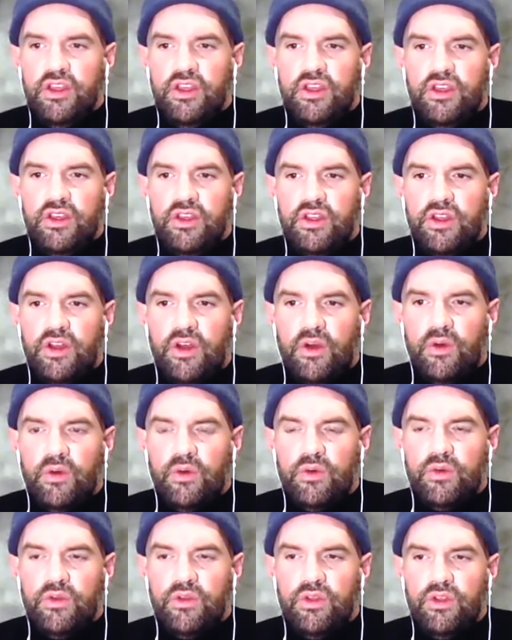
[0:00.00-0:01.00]
you know,
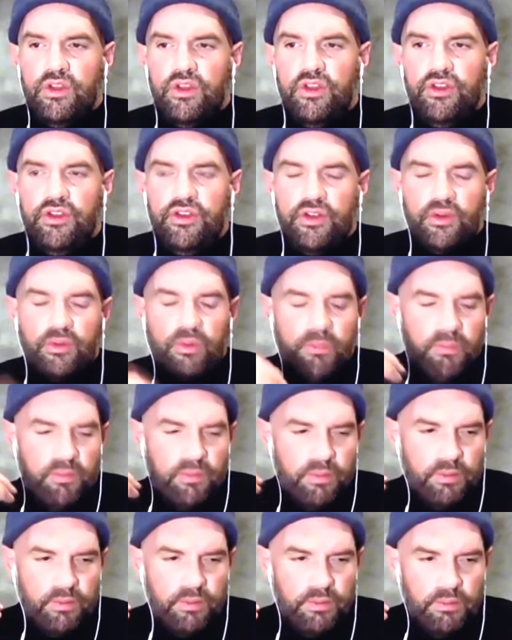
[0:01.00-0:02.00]
you, you're
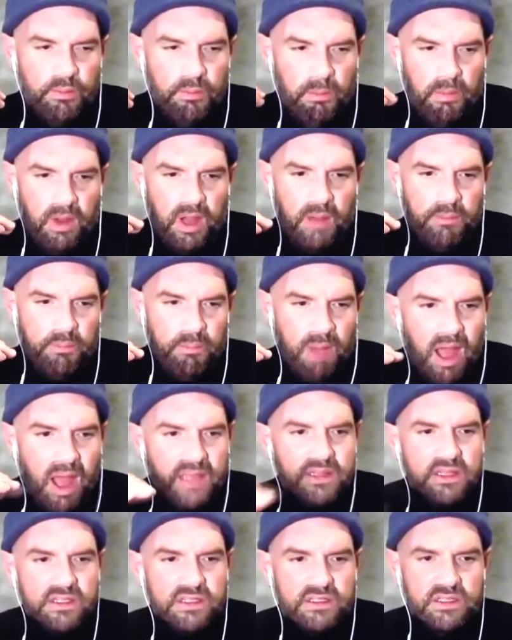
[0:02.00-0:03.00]

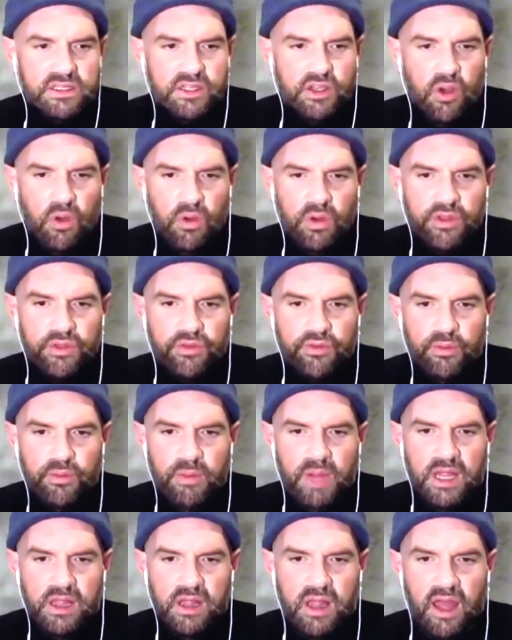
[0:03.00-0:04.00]
mindlessly going through
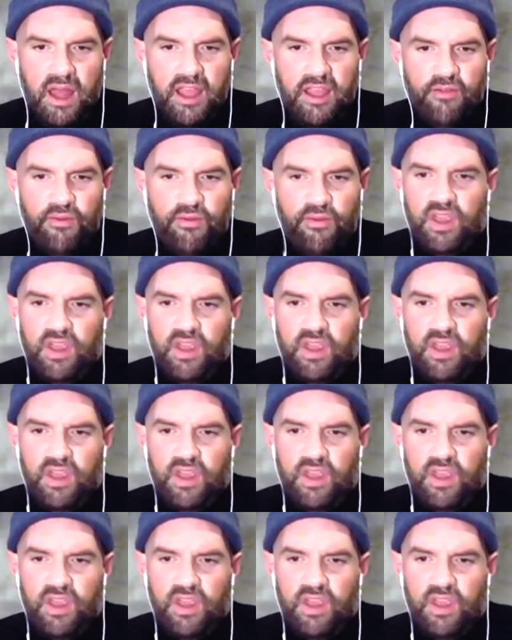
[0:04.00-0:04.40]
my life,